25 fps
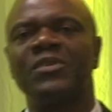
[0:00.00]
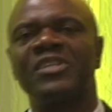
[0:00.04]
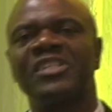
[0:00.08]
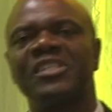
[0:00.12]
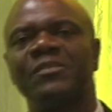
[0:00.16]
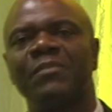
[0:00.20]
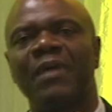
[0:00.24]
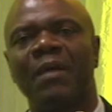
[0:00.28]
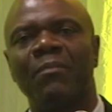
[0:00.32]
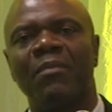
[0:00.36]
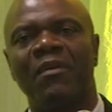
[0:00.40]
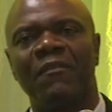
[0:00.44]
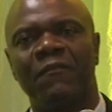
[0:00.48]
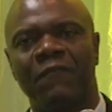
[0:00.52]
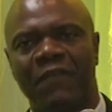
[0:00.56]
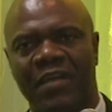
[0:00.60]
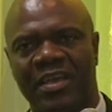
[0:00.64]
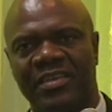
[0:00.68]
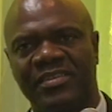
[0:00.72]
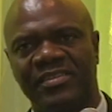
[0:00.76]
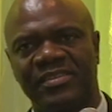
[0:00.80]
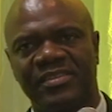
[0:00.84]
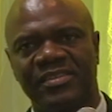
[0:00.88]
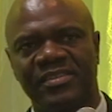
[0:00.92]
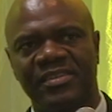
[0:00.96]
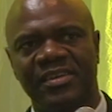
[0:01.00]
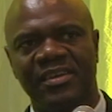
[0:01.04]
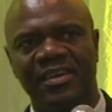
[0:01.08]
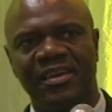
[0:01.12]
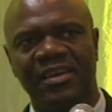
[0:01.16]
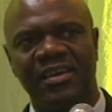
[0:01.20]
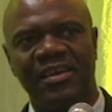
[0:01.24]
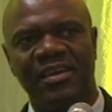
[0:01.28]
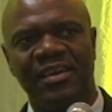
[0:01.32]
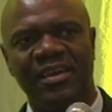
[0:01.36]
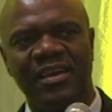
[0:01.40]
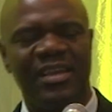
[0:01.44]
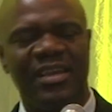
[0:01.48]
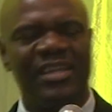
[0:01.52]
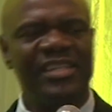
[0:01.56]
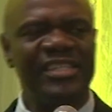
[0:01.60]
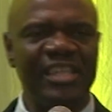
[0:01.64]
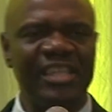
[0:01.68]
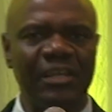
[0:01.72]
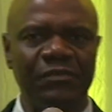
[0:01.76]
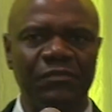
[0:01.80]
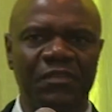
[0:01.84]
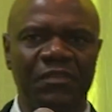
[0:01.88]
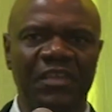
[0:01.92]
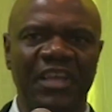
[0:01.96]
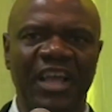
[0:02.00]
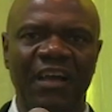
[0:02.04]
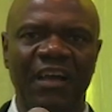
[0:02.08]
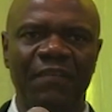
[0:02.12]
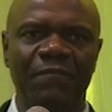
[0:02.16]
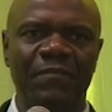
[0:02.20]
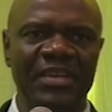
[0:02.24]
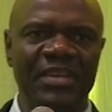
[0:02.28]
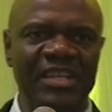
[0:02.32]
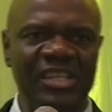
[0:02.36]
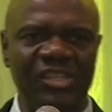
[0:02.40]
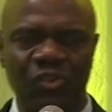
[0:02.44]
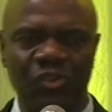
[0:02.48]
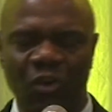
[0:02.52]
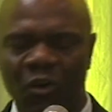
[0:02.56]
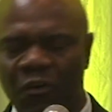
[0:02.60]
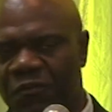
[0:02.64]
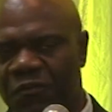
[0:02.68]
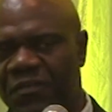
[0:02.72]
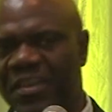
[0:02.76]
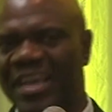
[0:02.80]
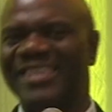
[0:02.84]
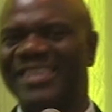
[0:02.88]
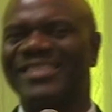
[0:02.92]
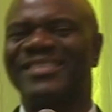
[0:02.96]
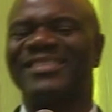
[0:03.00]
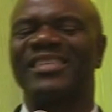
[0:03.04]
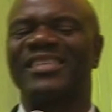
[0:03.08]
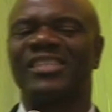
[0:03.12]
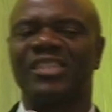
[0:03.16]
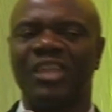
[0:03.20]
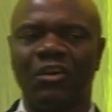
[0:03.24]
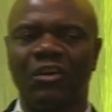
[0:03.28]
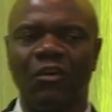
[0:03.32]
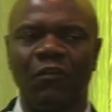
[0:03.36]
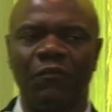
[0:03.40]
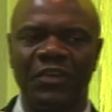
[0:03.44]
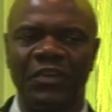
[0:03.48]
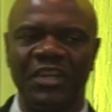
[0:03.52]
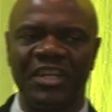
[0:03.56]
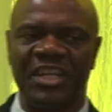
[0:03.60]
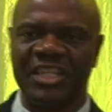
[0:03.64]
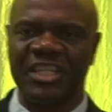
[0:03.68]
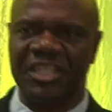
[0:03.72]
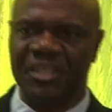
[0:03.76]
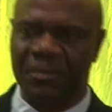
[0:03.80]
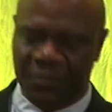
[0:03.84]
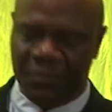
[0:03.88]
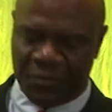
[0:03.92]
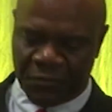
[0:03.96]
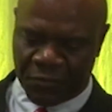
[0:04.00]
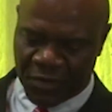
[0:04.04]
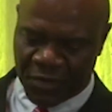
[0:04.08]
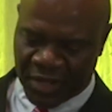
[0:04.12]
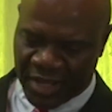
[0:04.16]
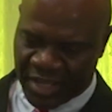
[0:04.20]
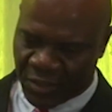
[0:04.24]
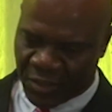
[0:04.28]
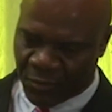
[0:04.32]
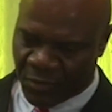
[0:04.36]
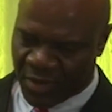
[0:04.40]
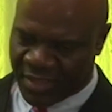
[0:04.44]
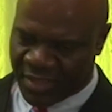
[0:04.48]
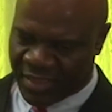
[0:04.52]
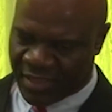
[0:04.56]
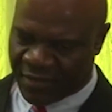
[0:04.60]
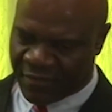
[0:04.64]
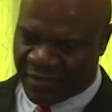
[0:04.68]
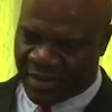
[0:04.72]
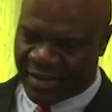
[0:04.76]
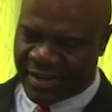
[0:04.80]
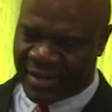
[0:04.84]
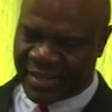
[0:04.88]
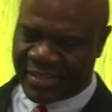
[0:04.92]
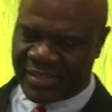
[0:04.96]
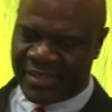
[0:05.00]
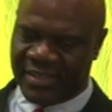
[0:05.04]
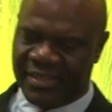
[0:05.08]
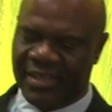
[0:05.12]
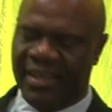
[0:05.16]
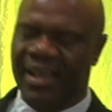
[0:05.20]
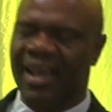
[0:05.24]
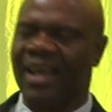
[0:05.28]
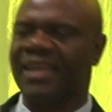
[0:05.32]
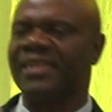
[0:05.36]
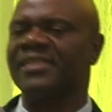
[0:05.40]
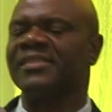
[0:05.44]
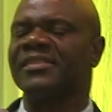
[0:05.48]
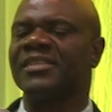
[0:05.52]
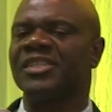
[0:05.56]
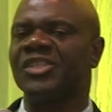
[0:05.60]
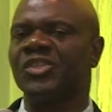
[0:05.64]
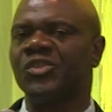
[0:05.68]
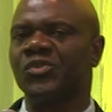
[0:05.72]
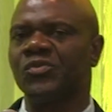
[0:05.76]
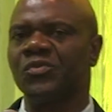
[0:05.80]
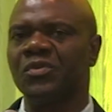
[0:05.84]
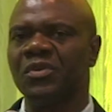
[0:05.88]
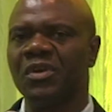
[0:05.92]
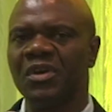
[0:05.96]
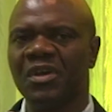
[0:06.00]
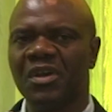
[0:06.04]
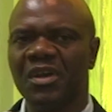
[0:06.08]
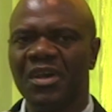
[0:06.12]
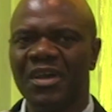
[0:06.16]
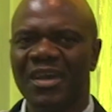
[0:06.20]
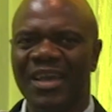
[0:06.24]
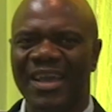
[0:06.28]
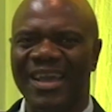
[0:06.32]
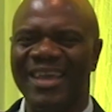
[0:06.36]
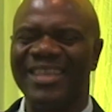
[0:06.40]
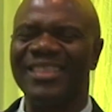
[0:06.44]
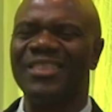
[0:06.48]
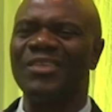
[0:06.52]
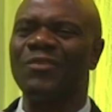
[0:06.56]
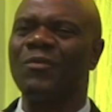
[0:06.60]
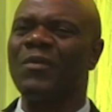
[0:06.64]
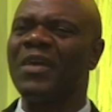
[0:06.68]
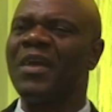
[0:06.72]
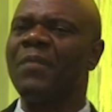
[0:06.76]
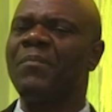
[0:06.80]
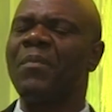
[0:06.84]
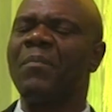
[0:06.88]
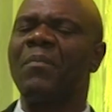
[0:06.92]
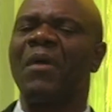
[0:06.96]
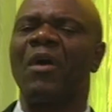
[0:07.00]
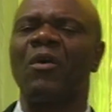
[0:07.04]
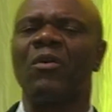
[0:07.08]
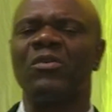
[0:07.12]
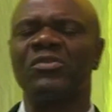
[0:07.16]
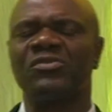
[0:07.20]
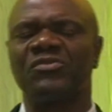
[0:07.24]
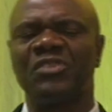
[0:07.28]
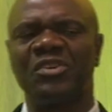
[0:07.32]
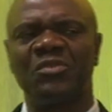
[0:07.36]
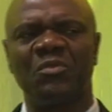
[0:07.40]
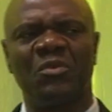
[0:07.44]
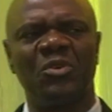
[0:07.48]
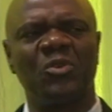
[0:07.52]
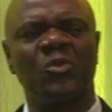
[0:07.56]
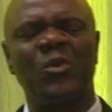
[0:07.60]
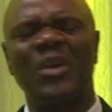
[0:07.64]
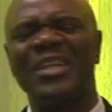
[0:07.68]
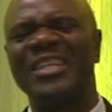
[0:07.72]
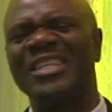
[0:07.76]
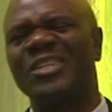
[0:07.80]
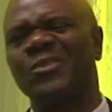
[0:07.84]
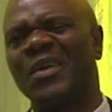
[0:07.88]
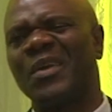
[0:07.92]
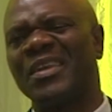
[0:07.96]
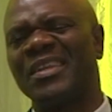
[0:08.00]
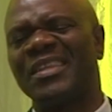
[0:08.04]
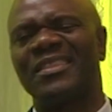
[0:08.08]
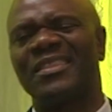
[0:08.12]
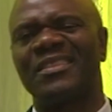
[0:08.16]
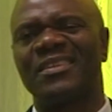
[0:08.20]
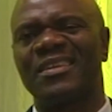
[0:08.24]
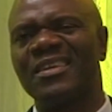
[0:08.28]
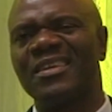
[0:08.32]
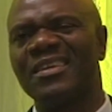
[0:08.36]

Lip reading: adding that he was not satisfied with Chamisa's inconsistency in outlining the main opposition's overall demands.